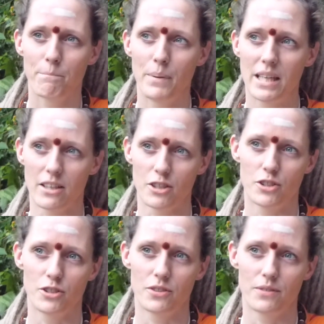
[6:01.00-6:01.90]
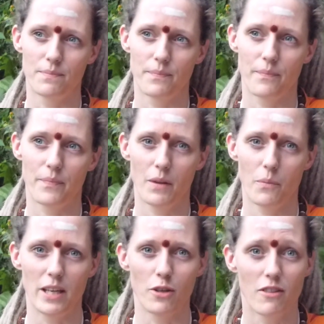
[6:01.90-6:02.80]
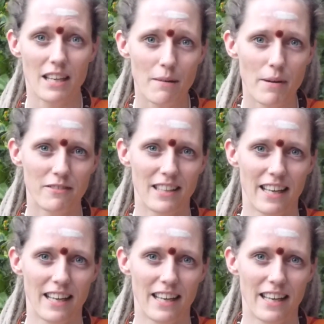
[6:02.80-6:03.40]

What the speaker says: Because when you think about